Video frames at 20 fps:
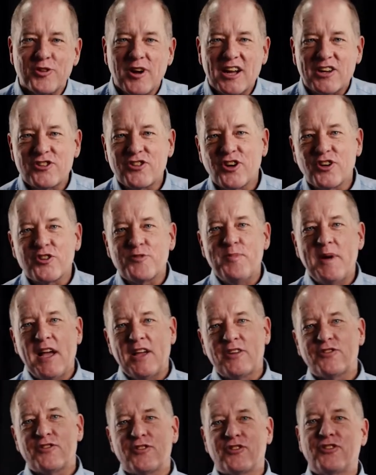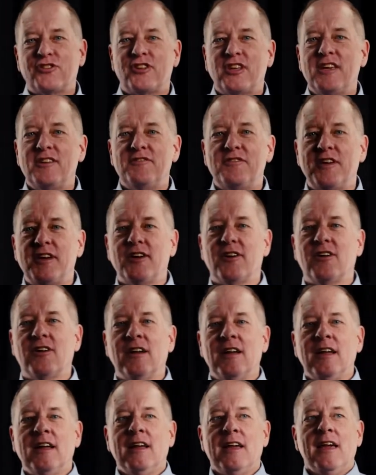Rock Church, Pastor Steve here.
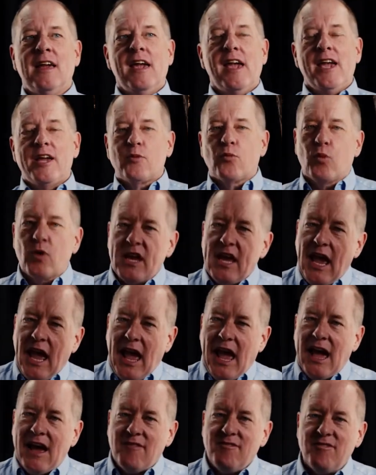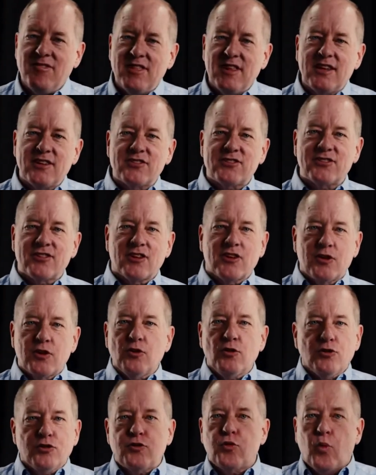And we have this
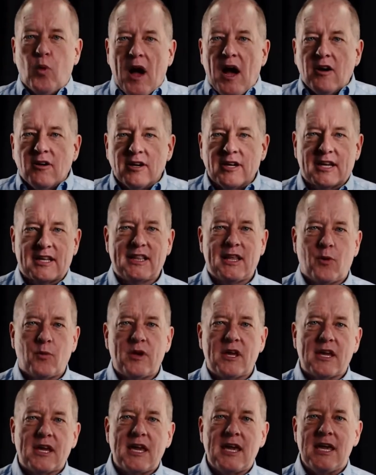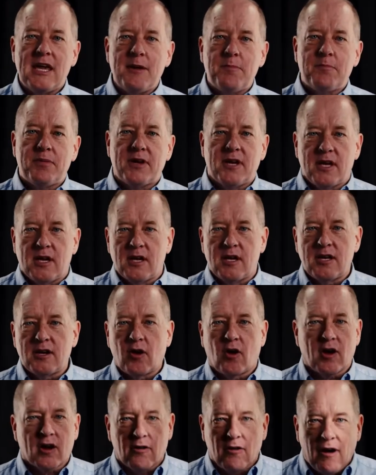little dwelling that we keep in
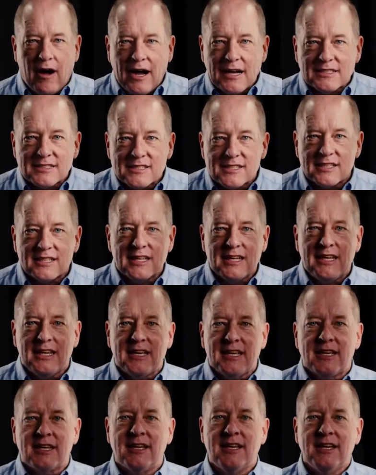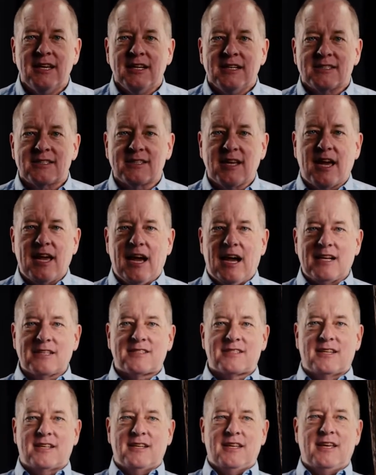our closet in
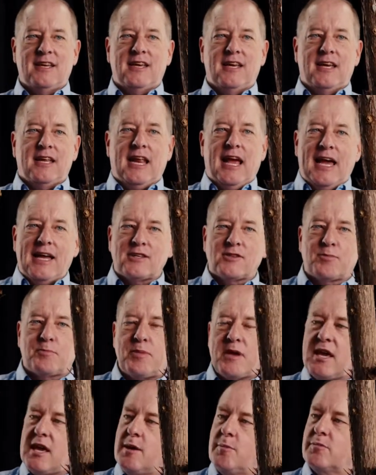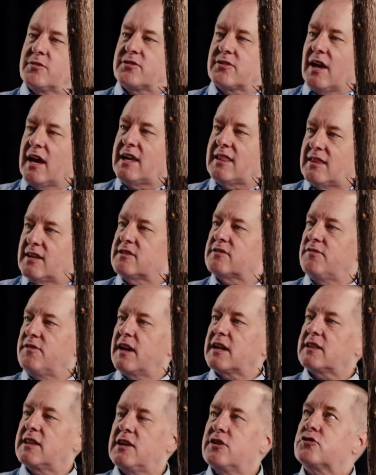Syosset. It has beams like this. In
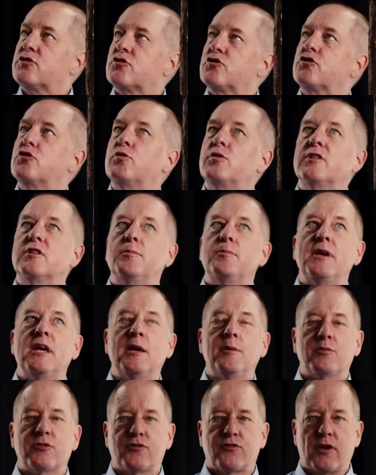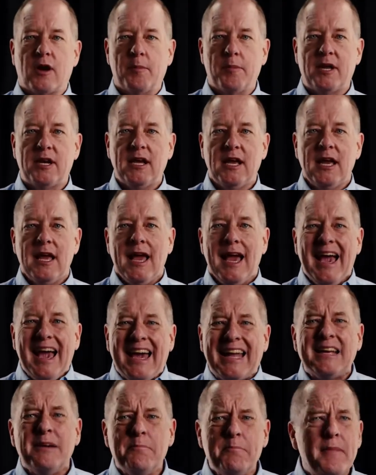fact, these are two of the beams from it.
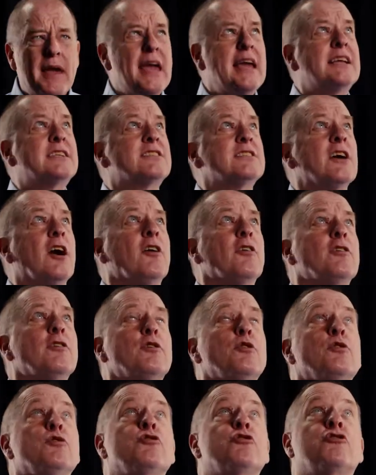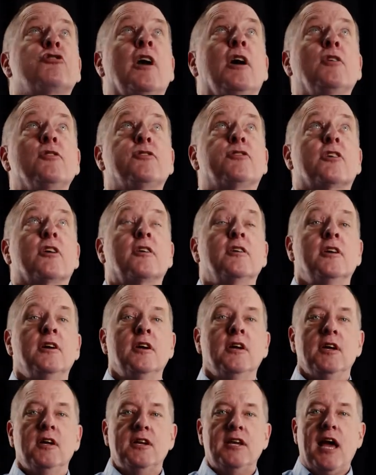And it makes a little shelter.
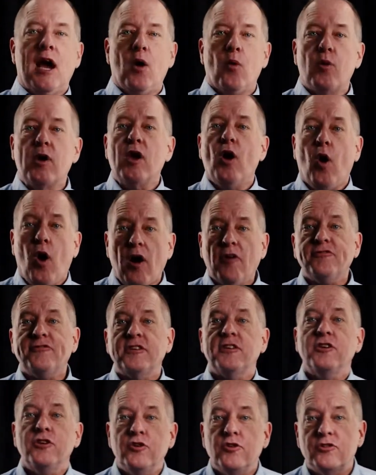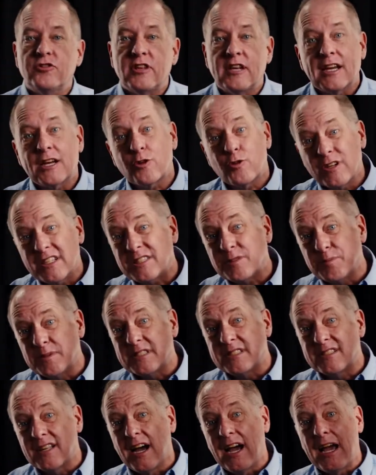Now, we often use it at
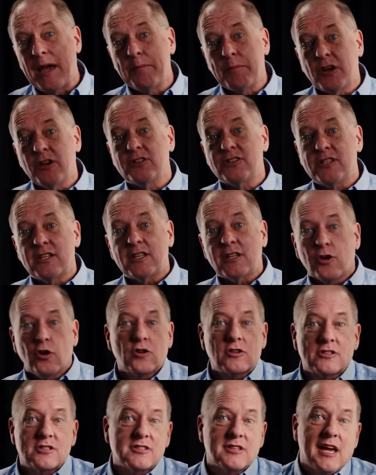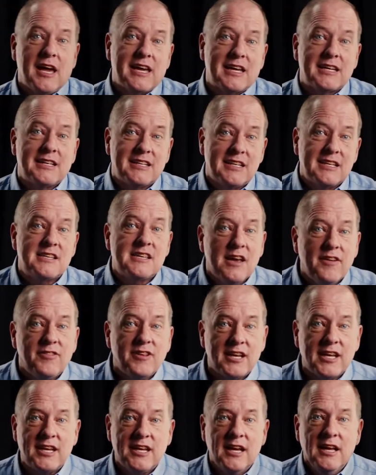Christmas time because it looks like a
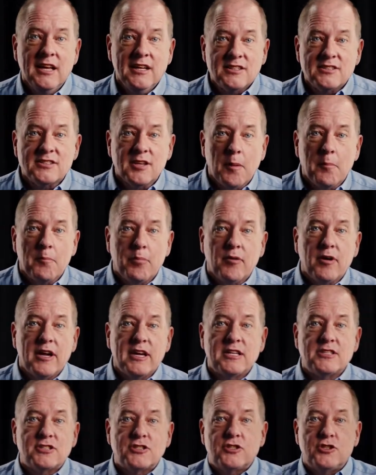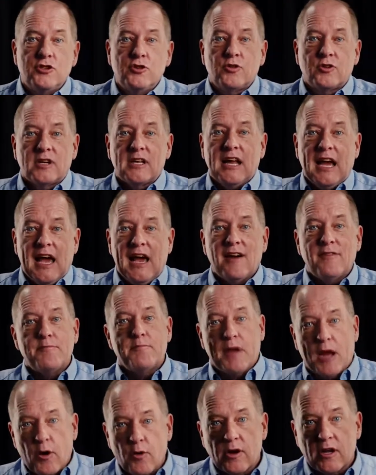nativity, someplace you could have
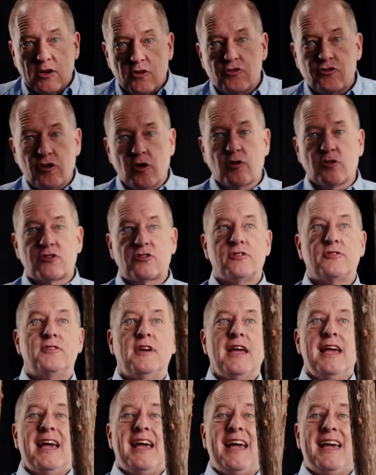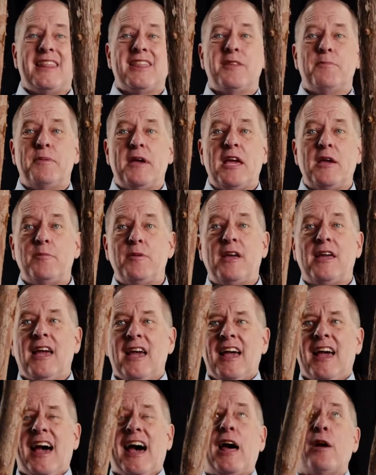Mary and Joseph and the baby.
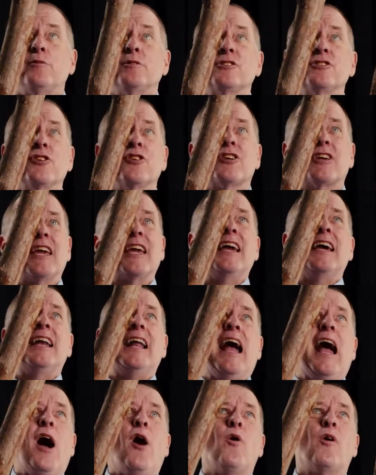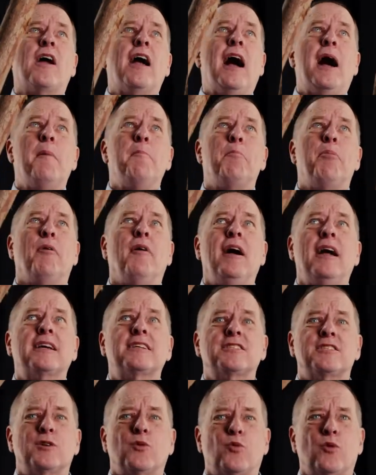I was looking at how
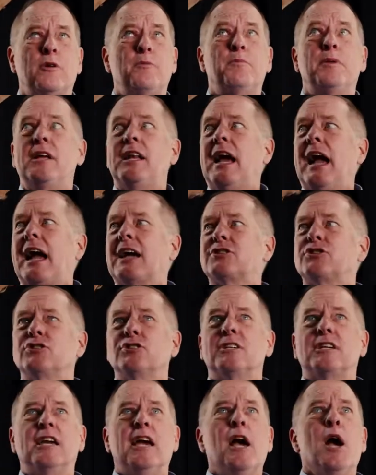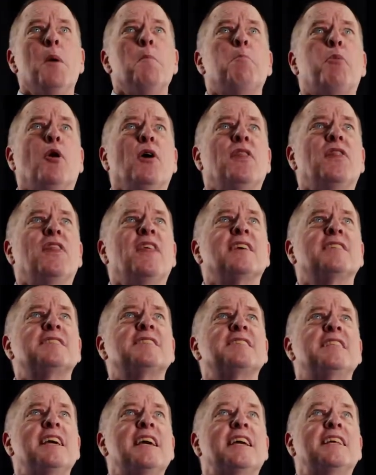complex it would be to actually put this
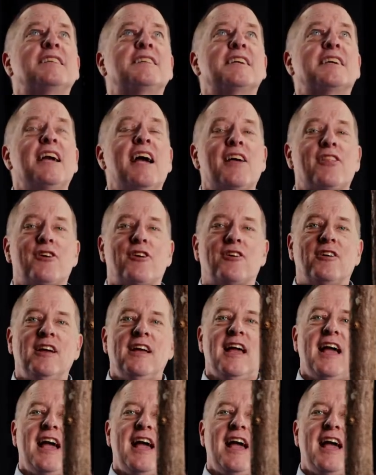thing together.